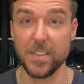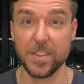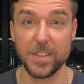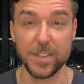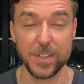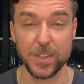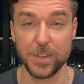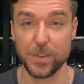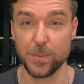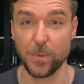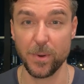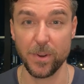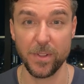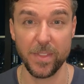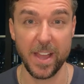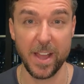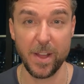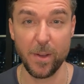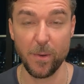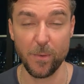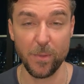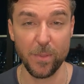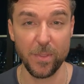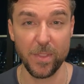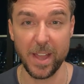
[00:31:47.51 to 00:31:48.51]
This is where
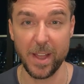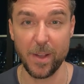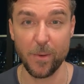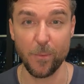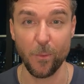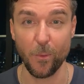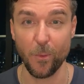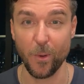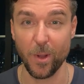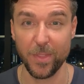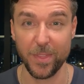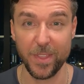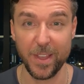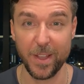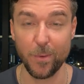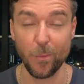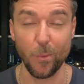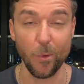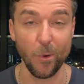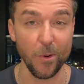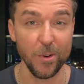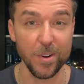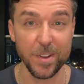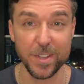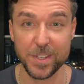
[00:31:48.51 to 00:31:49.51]
that
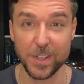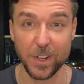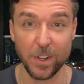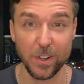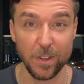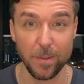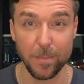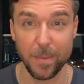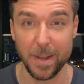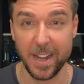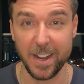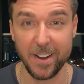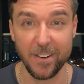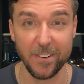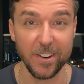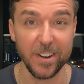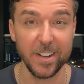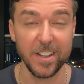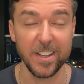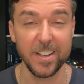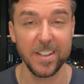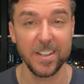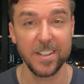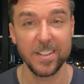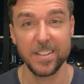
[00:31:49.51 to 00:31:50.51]
word is all about,
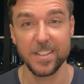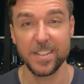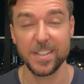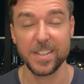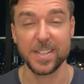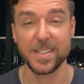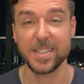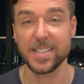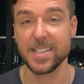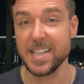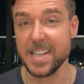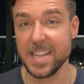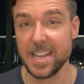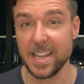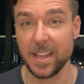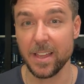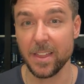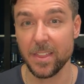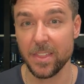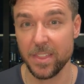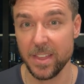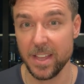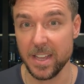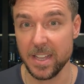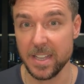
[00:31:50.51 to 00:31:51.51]
is seeing
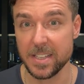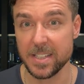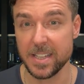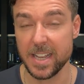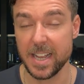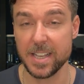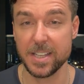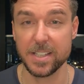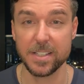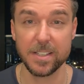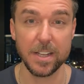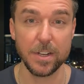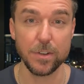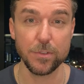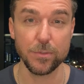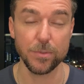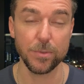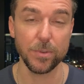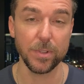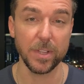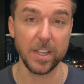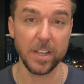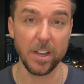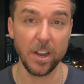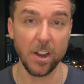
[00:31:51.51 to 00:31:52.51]
things as they
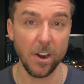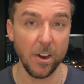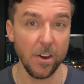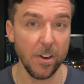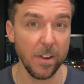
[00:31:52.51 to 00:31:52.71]
truly are.